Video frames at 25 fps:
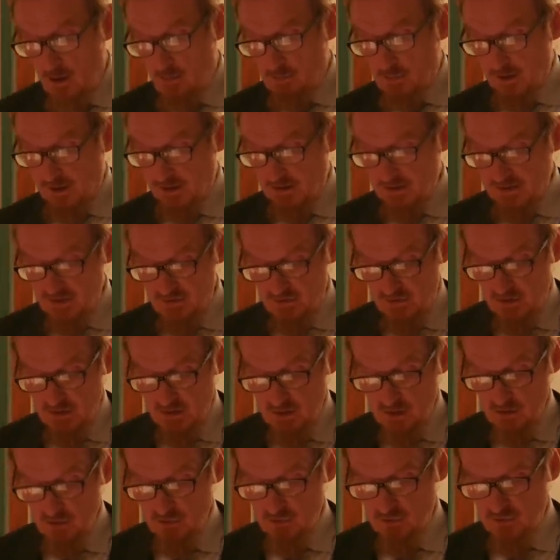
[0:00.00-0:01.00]
But at least he
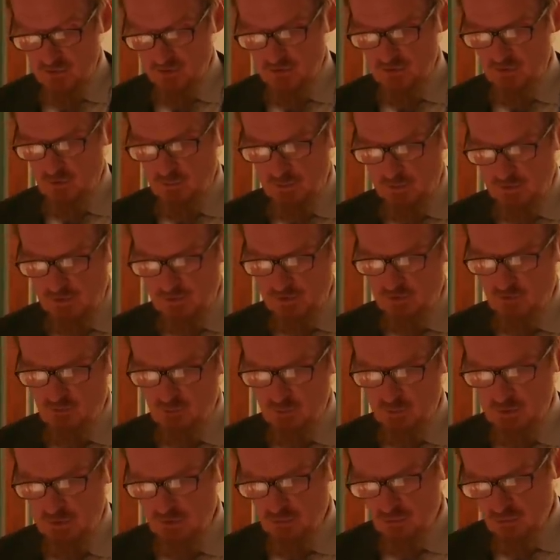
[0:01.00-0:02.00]
notes that a spirit
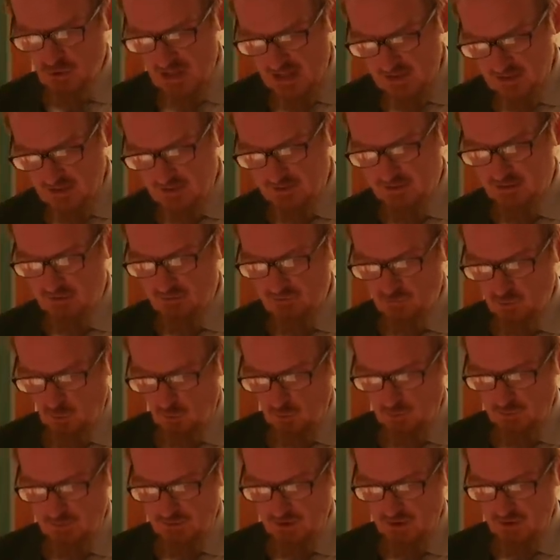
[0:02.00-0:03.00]
of plurality
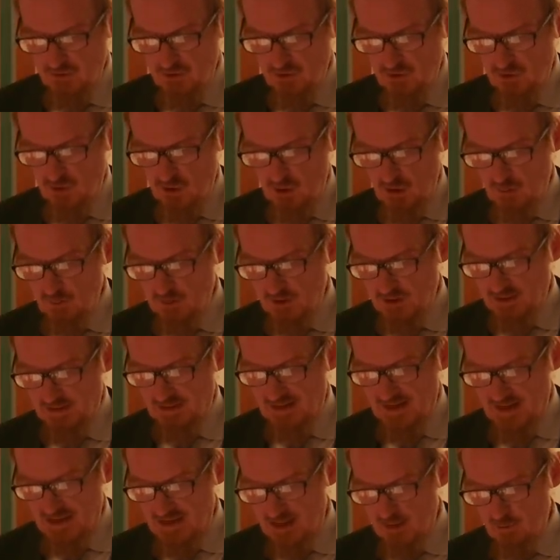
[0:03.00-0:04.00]
formed a
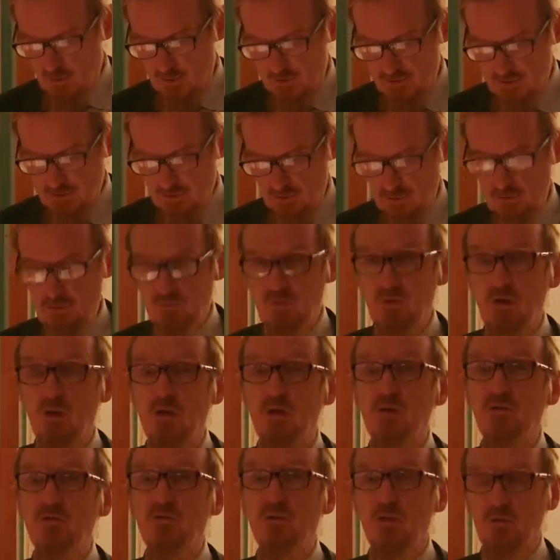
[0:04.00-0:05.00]
determining element of
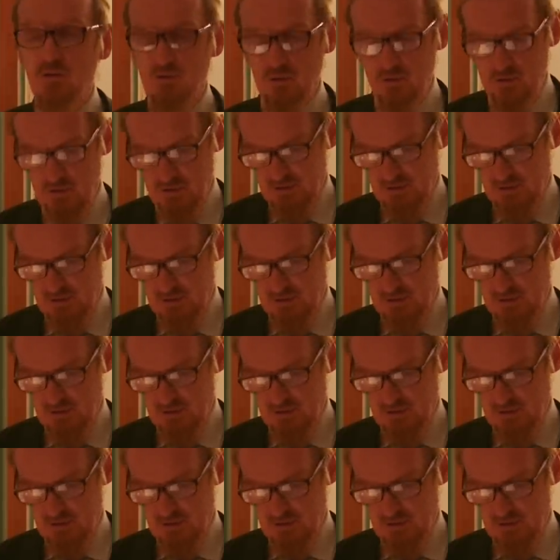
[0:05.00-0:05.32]
her subtle